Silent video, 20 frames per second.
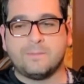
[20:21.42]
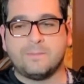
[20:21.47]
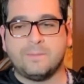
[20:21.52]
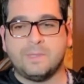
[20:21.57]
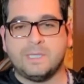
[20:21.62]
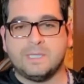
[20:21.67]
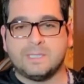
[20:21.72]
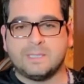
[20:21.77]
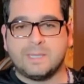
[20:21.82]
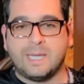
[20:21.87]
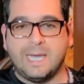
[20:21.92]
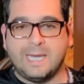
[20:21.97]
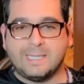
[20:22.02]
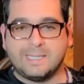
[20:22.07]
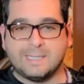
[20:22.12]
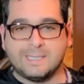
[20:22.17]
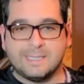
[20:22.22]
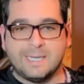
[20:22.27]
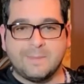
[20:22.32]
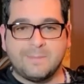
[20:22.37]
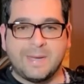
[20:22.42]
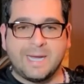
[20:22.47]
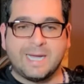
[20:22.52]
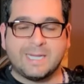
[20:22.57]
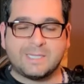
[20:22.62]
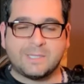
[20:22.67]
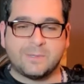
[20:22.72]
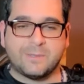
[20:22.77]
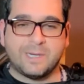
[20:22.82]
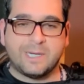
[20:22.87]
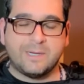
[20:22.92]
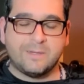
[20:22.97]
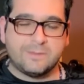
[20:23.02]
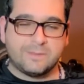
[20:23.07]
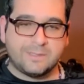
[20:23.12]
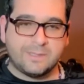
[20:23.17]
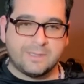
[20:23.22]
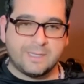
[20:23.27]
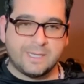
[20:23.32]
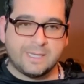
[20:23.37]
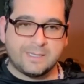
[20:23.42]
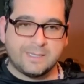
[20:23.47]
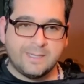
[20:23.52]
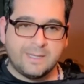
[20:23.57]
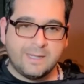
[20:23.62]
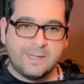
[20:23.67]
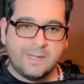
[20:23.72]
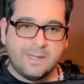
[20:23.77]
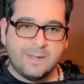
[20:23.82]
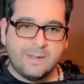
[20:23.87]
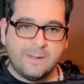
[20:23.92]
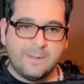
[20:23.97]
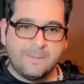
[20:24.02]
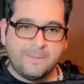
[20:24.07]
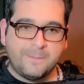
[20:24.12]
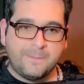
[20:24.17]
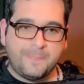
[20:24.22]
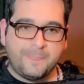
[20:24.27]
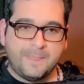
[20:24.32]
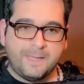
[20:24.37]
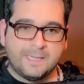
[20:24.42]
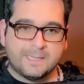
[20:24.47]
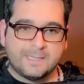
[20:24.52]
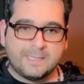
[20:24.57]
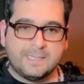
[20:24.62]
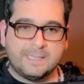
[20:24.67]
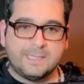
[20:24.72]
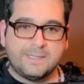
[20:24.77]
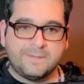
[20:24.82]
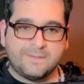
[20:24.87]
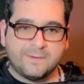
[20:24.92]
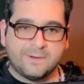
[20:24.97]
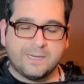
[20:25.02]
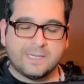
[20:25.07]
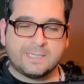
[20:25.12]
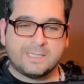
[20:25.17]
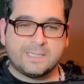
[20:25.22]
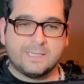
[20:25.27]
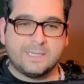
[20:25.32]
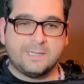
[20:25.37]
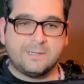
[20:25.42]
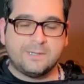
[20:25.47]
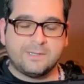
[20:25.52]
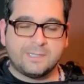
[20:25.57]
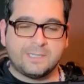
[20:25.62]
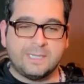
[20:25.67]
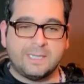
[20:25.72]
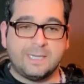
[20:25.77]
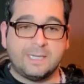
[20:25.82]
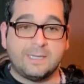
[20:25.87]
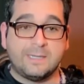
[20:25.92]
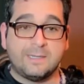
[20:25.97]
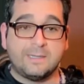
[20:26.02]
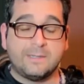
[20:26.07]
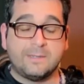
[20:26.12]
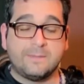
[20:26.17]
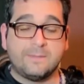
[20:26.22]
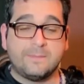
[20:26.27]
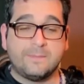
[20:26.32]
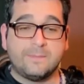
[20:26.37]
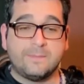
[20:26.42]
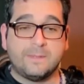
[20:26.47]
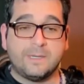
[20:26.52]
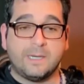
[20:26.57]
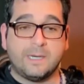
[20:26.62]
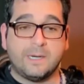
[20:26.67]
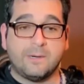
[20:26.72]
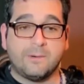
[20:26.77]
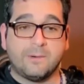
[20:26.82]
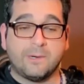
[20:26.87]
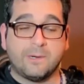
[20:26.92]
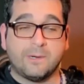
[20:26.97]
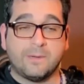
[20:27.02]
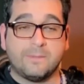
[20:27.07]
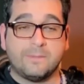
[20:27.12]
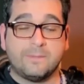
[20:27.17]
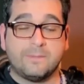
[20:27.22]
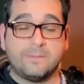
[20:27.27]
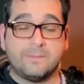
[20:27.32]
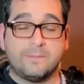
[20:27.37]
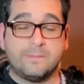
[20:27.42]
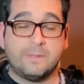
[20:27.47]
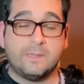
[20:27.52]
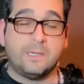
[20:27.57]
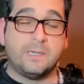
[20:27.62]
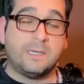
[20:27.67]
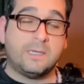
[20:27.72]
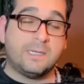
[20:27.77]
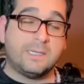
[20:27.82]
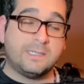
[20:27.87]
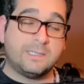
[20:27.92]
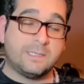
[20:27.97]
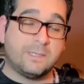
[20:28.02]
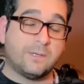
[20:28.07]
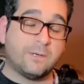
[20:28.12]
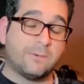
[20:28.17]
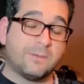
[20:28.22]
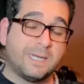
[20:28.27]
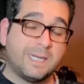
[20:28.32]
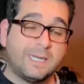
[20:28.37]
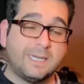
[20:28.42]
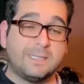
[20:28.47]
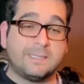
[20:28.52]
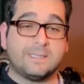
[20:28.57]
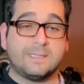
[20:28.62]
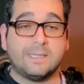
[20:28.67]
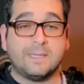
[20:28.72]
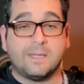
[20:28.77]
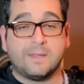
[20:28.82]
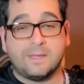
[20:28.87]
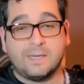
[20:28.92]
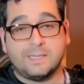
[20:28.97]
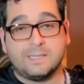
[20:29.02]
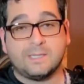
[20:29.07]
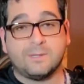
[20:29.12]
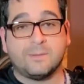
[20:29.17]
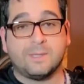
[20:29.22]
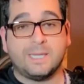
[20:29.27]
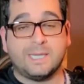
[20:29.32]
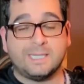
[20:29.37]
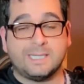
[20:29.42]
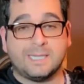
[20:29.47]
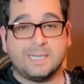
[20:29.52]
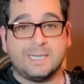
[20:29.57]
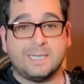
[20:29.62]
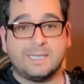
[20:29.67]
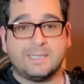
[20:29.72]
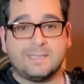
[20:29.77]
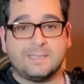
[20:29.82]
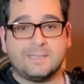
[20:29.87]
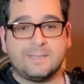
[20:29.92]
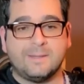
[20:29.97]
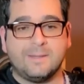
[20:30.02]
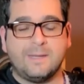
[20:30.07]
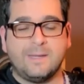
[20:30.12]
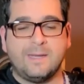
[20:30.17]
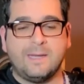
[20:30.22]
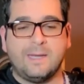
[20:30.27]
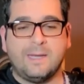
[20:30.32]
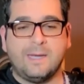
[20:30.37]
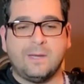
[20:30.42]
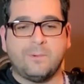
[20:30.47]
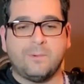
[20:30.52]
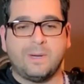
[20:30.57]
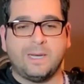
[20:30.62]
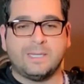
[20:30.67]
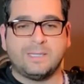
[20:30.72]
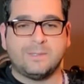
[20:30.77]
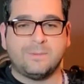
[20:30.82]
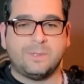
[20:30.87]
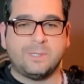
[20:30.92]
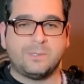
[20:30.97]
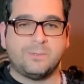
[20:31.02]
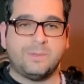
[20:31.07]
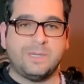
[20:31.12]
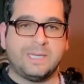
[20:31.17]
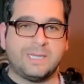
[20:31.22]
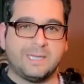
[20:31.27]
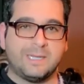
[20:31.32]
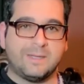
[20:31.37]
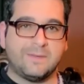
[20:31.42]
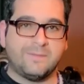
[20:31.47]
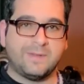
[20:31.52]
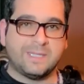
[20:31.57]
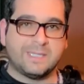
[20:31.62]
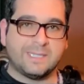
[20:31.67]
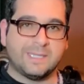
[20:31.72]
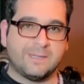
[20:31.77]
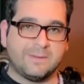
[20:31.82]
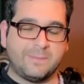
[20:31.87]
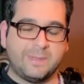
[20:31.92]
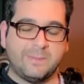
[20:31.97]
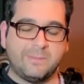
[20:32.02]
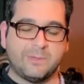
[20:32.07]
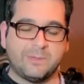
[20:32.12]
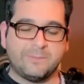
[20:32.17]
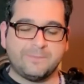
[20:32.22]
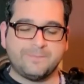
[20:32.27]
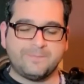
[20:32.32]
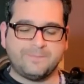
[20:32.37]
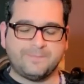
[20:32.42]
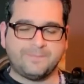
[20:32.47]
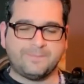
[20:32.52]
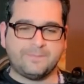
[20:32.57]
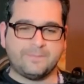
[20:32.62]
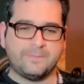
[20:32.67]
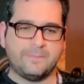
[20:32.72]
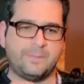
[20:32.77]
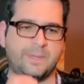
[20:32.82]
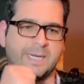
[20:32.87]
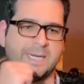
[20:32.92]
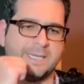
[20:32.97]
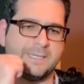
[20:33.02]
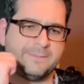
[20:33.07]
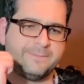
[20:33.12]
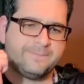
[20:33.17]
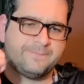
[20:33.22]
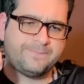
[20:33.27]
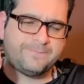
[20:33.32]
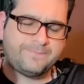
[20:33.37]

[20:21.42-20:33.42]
these cases get passed around so that it's easy for us to understand our laws and our rights and the things that relate to us and ways in which we can convince other people. But